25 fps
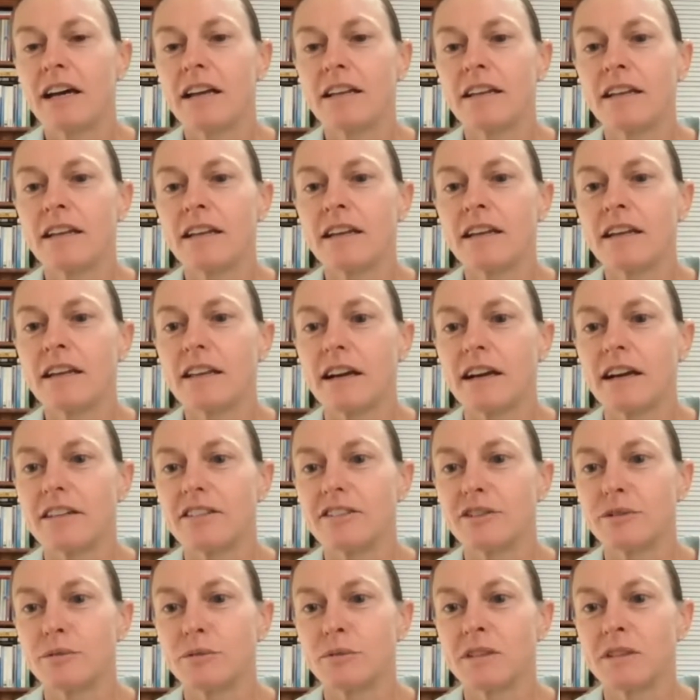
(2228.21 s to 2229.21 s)
Nicola,
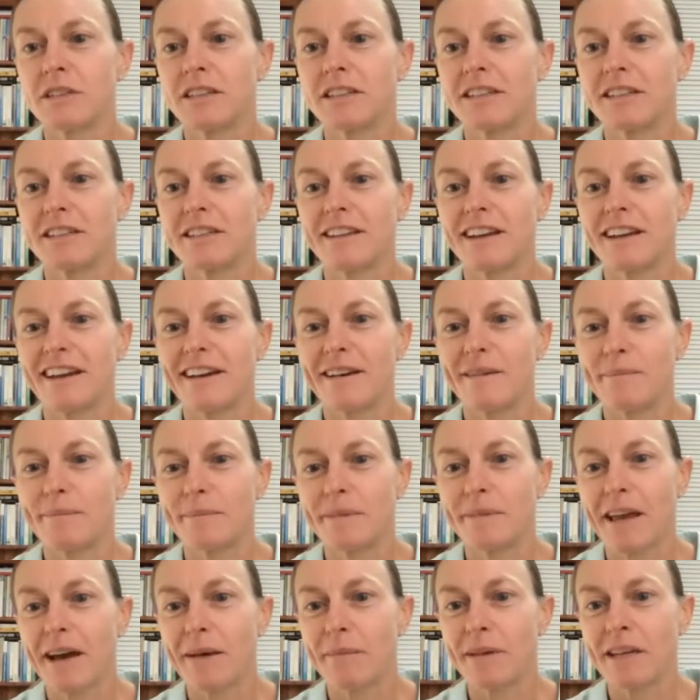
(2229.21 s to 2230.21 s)
do you want to
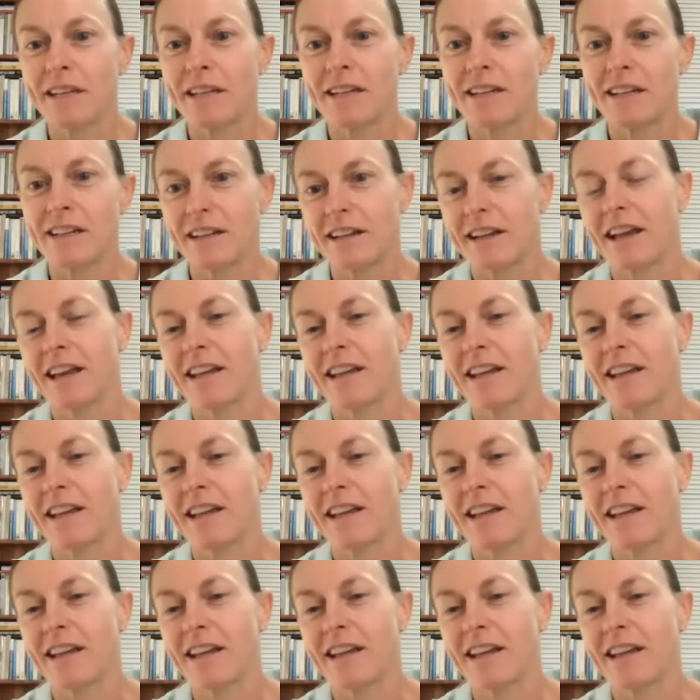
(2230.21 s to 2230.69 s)
come in